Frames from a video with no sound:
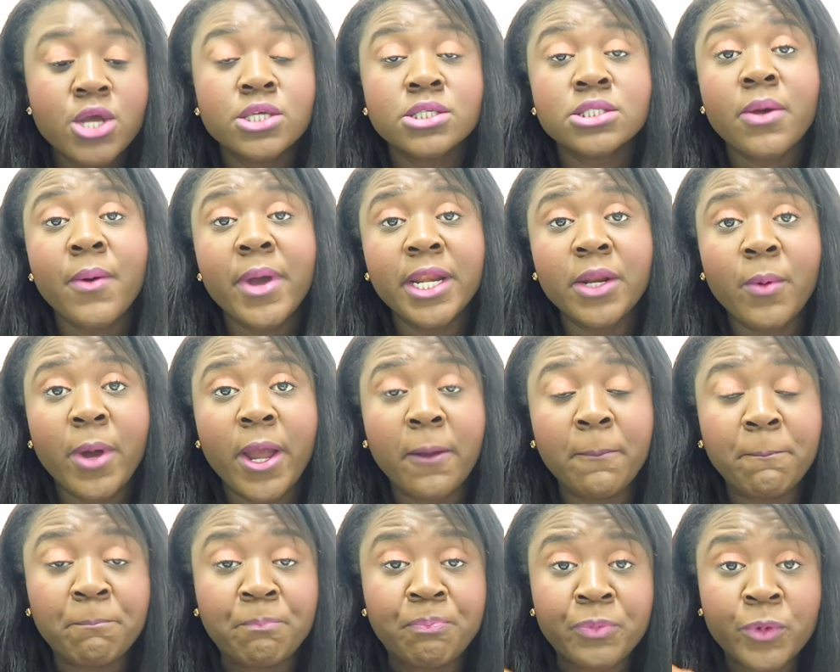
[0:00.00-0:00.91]
So
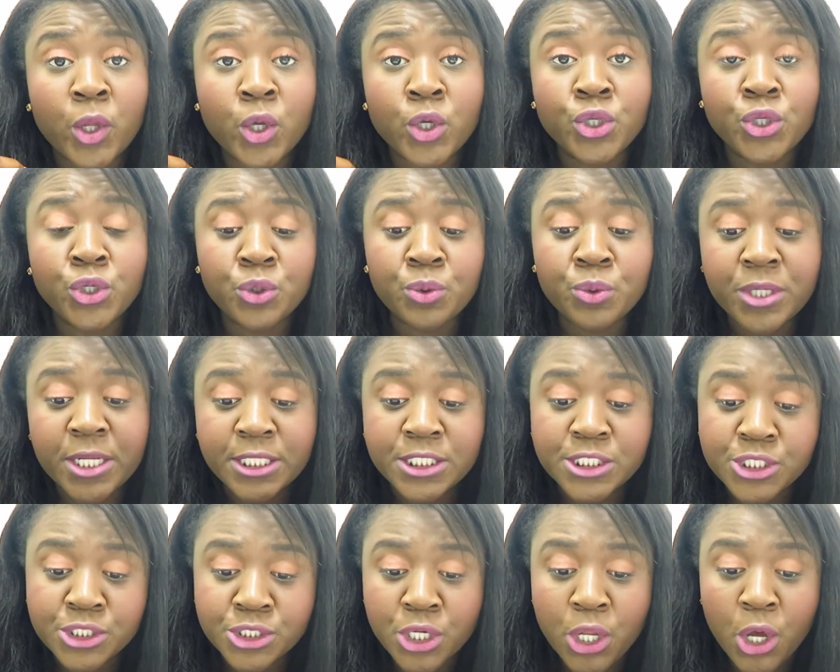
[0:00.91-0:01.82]
anyway, you
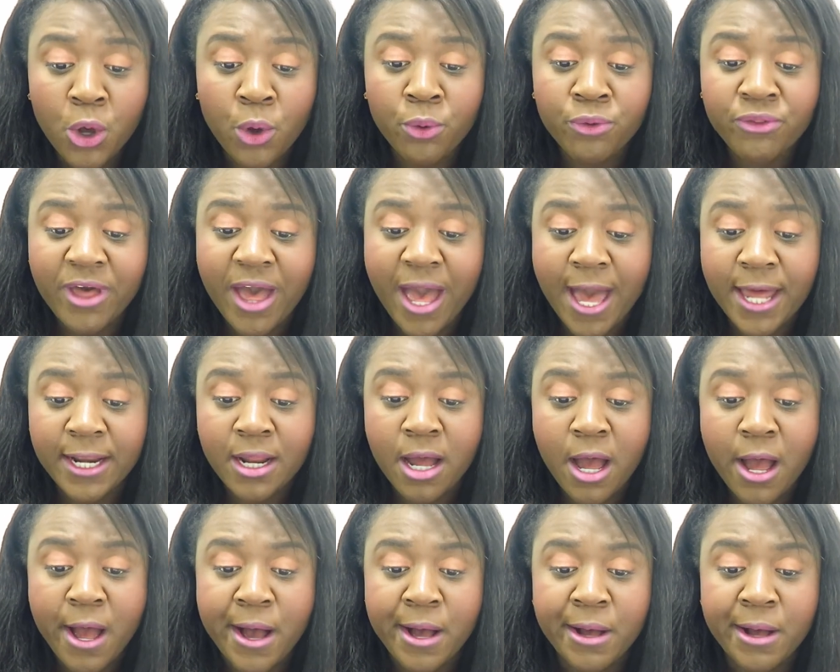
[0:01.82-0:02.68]
need to know that